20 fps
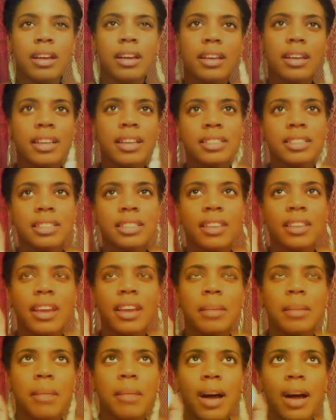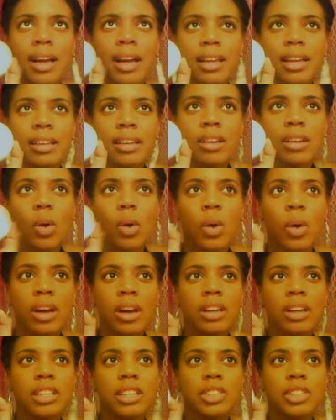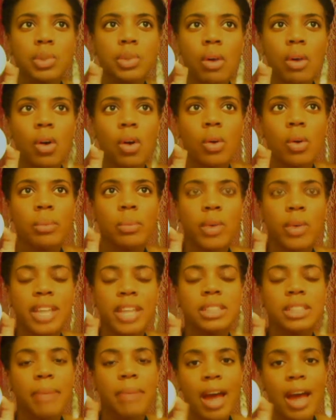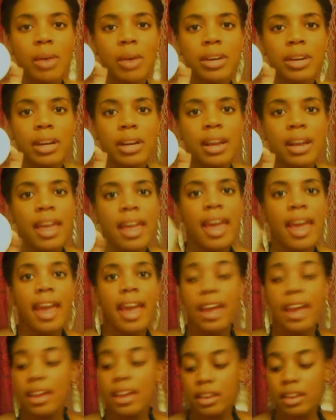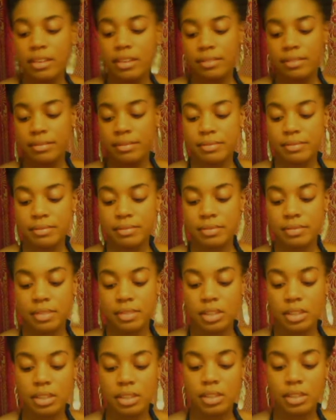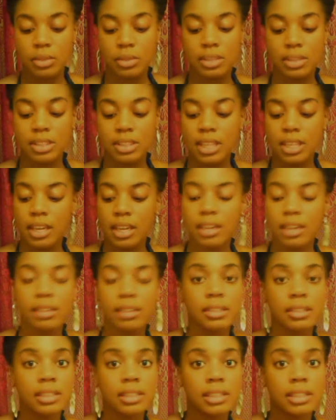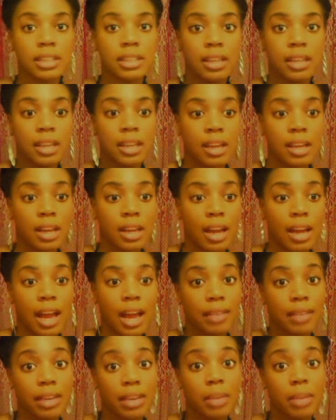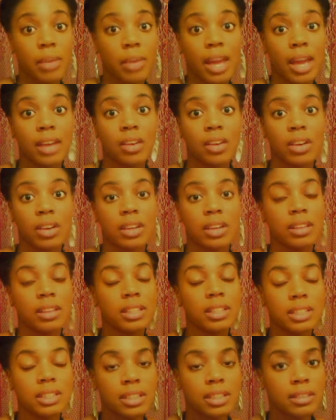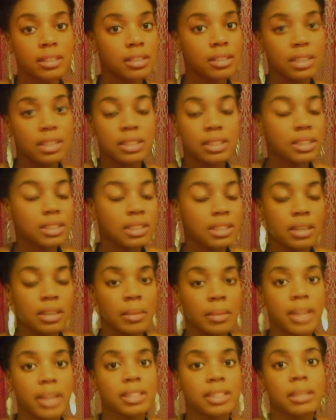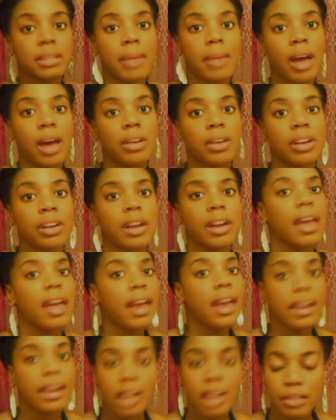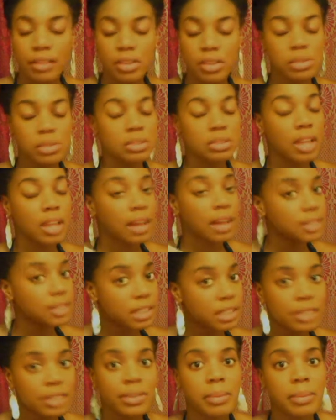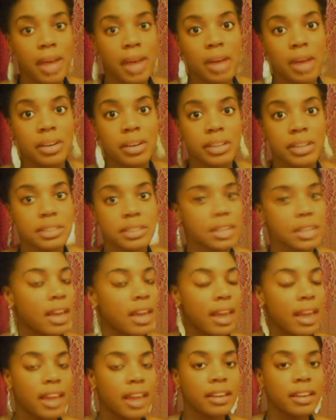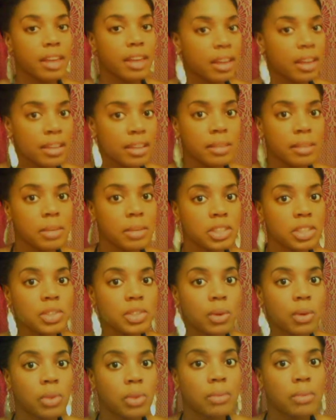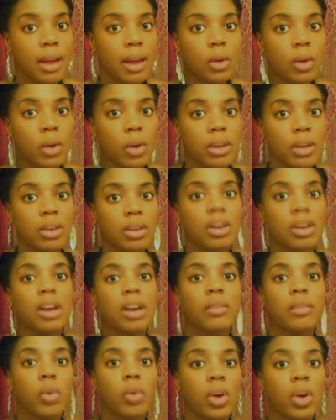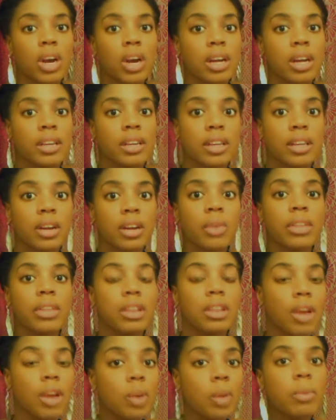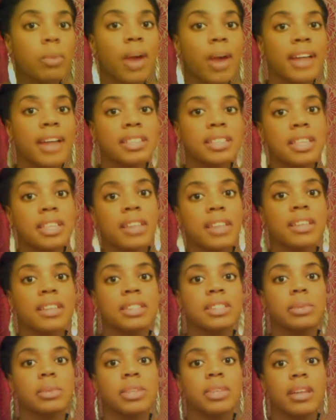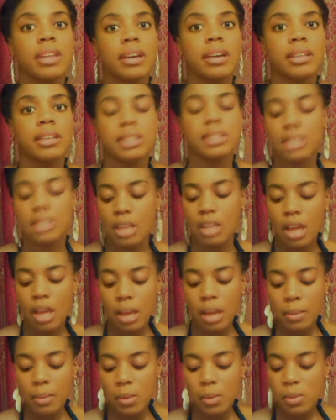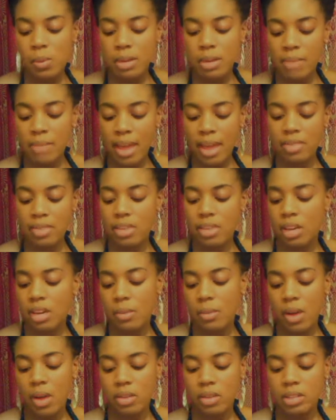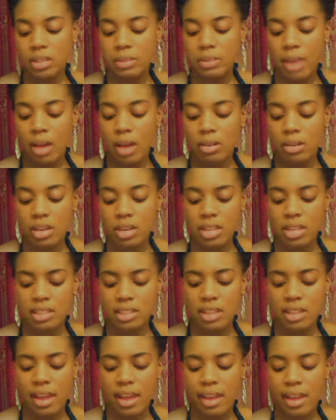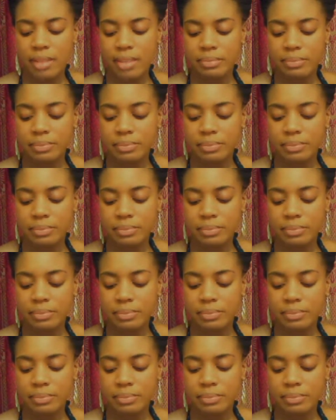it's the Iman Oil Control Pressed Powder. And you can see I've hit pan on it. This is an amazing powder, and I've used lots of different powders, and none of them controlled my oil for, the low price that this one does. But one bad thing about this powder is that